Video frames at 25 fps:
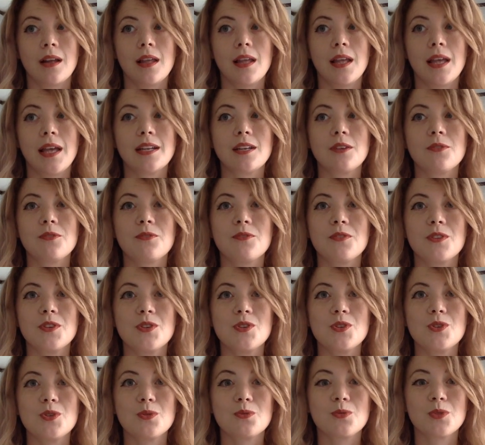And if
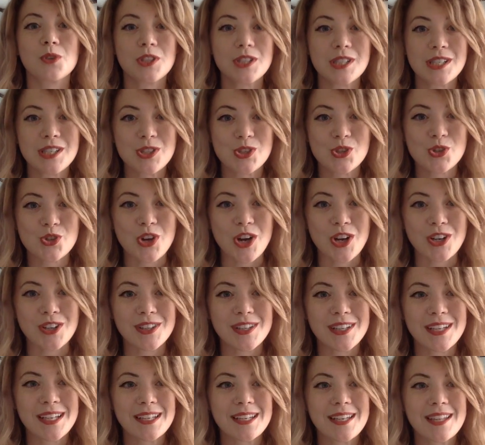you're really
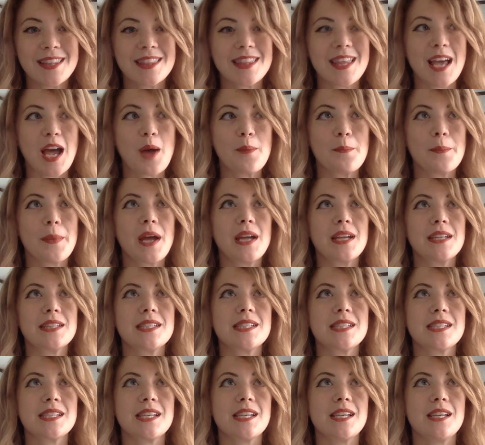struggling, that might
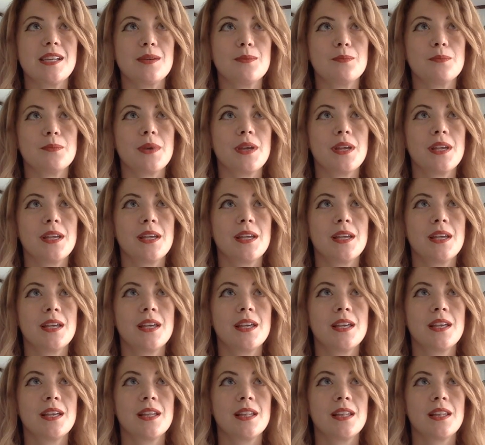seem
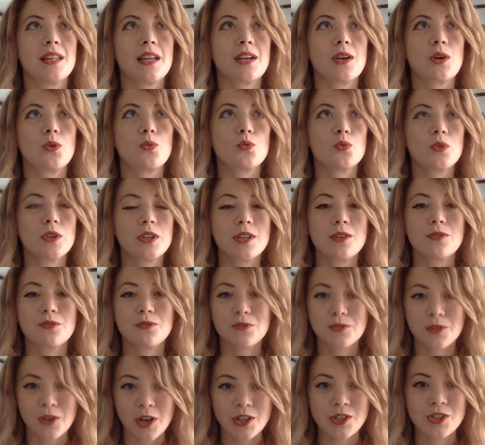like a really
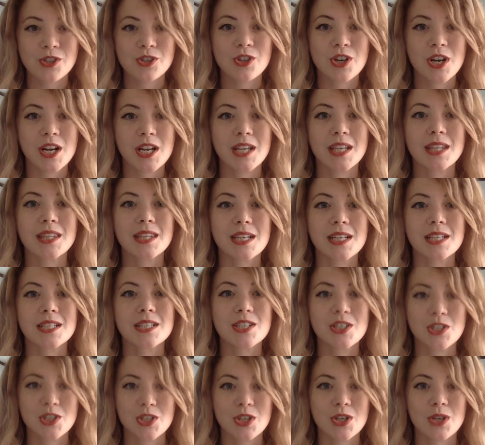frustrating thing
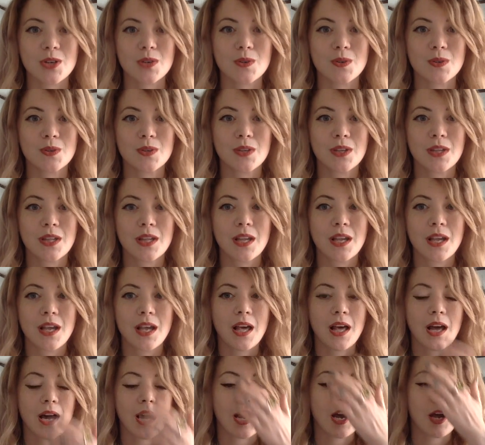to do,
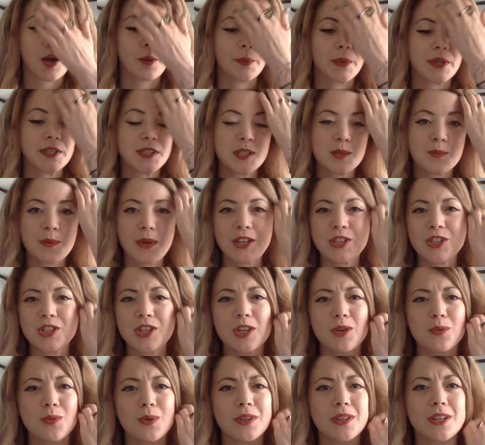
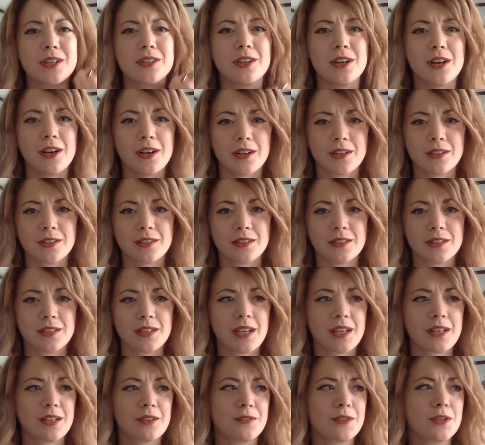especially when there are
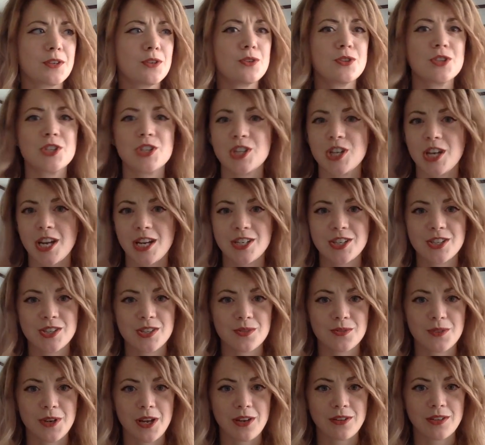kind of huge changes
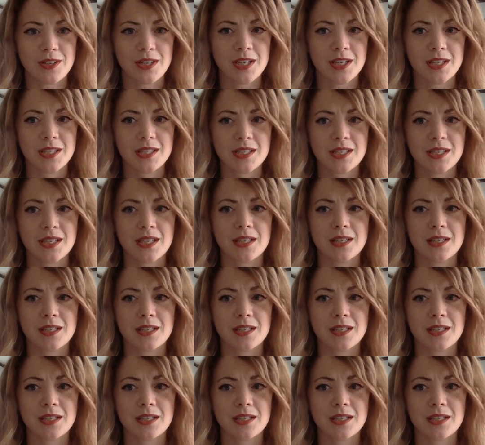around us.